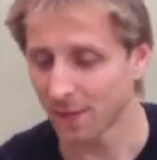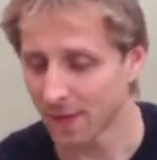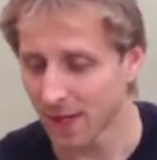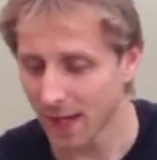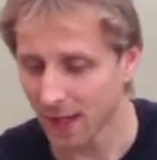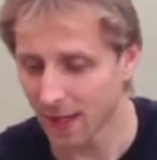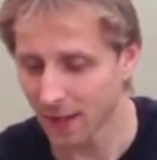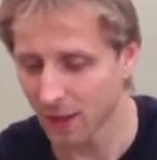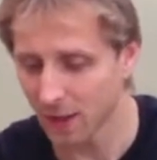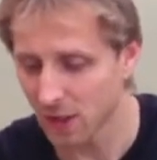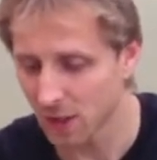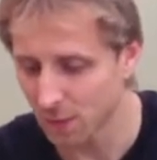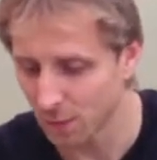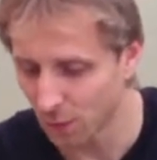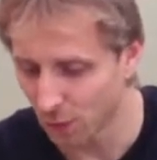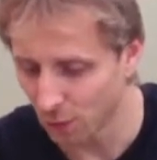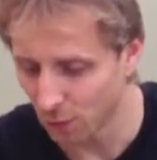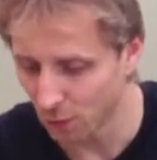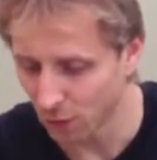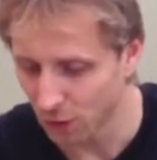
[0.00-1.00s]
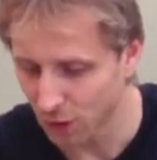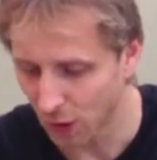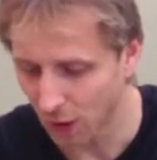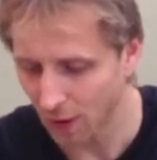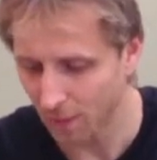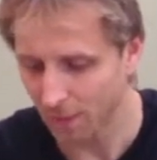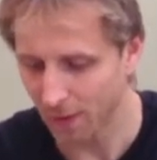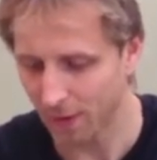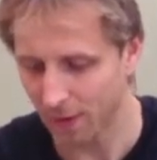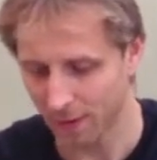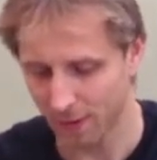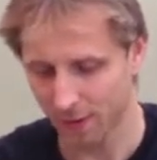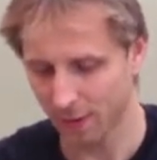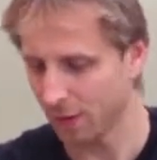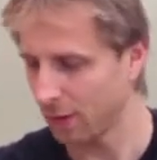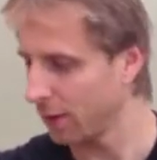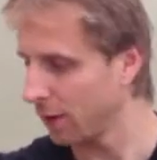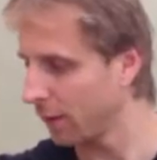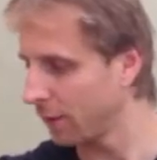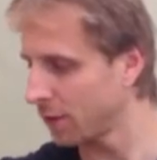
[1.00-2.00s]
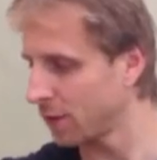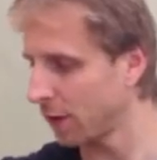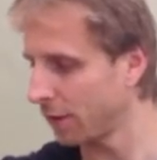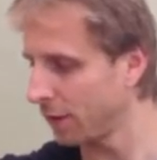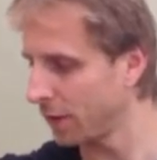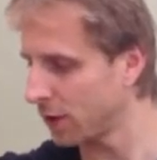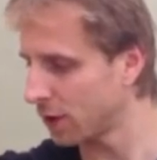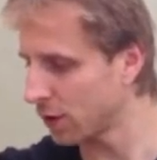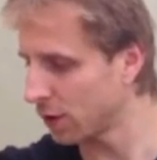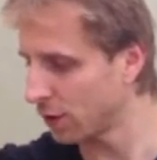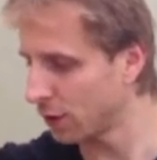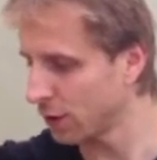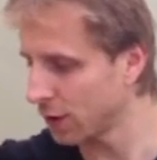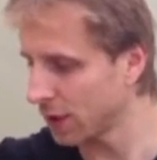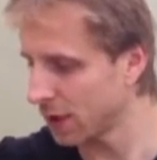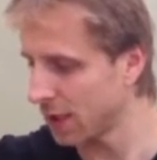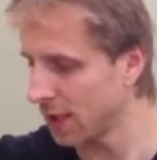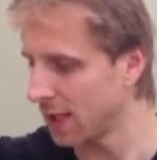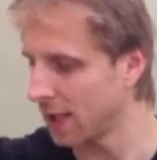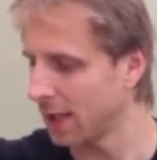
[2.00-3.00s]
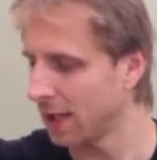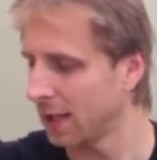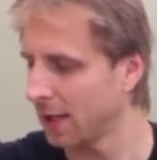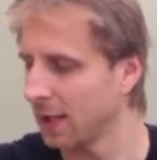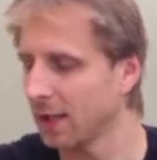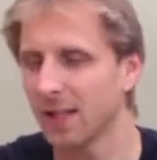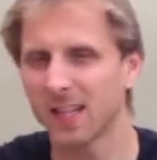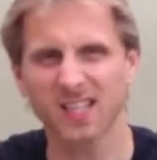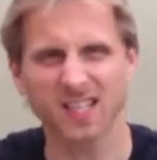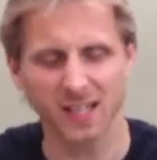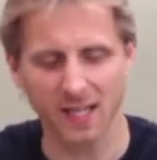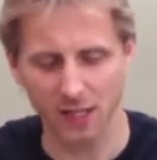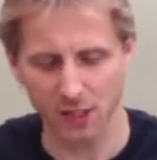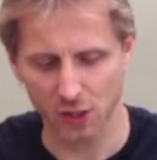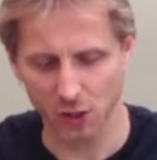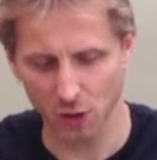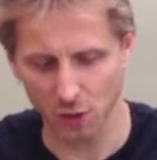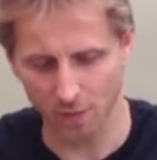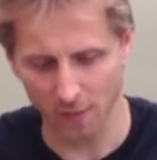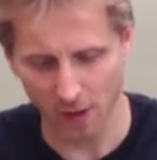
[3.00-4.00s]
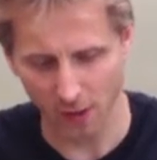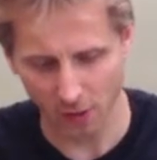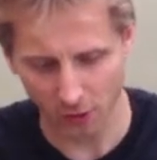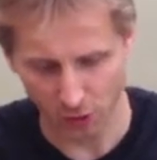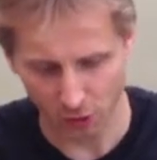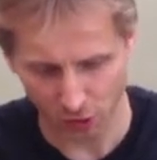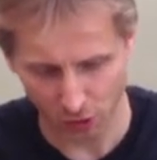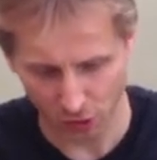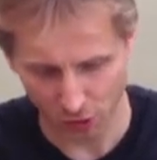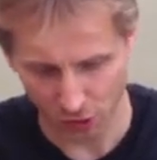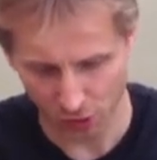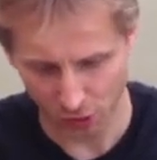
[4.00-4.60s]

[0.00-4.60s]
taking a small dollop of toffee sauce. Doesn't need too much.